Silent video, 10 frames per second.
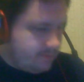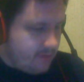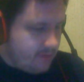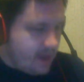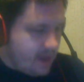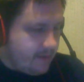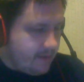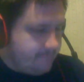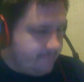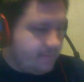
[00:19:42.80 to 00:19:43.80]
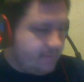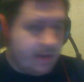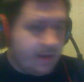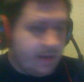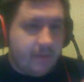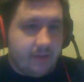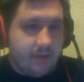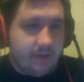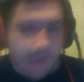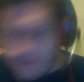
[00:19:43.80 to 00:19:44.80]
So yeah. Got a
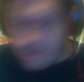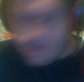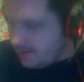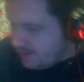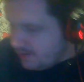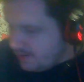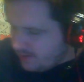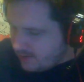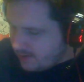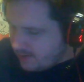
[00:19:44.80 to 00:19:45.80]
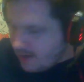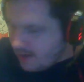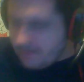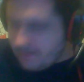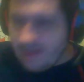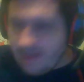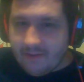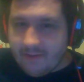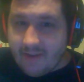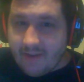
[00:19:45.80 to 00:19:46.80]
boxed Robin. Got a copy
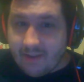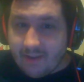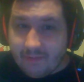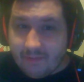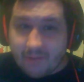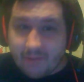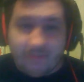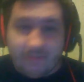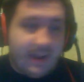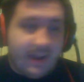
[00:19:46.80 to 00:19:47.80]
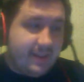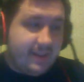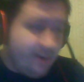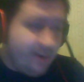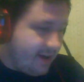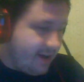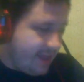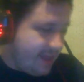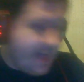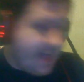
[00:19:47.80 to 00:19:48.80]
of Fire Emblem Radiant Dawn.
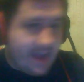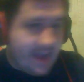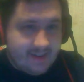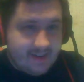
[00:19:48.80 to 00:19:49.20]
And that.